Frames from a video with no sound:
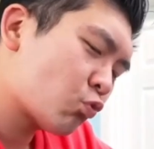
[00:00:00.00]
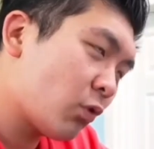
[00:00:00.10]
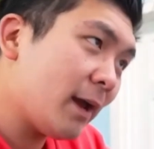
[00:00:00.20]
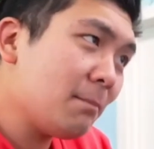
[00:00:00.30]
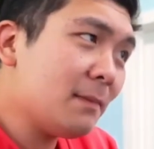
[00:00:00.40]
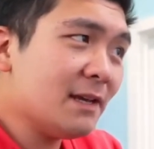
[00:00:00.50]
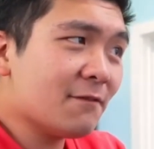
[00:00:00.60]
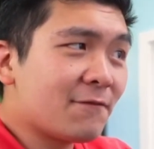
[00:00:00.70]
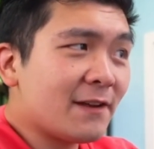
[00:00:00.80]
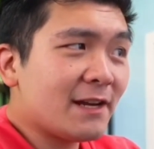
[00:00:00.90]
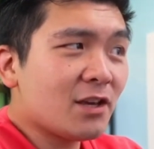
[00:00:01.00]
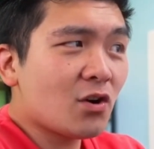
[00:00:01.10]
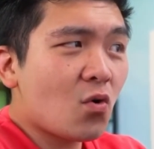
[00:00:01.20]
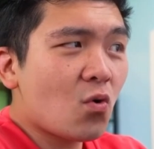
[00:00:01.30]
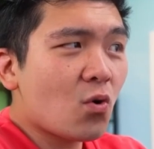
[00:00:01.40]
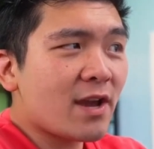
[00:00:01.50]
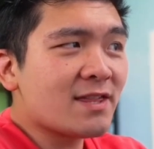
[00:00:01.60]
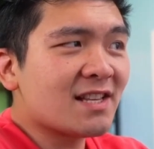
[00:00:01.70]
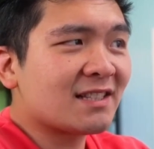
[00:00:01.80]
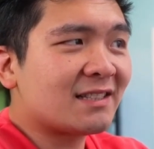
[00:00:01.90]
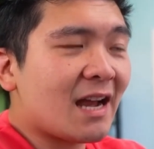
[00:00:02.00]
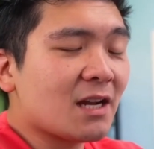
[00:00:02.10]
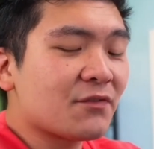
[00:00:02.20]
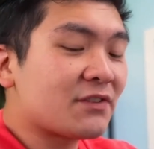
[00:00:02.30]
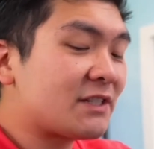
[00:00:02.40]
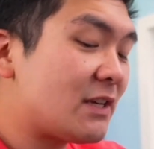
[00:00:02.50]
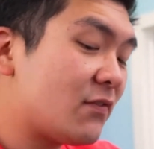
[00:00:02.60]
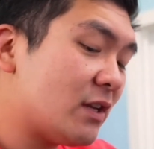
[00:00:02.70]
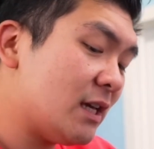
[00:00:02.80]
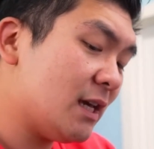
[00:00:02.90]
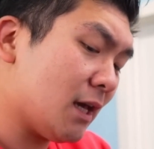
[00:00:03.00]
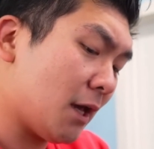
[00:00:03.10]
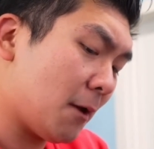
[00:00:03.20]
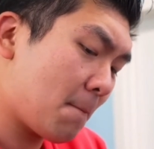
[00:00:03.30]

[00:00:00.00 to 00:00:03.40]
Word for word: write me a video in the style of Steven He. I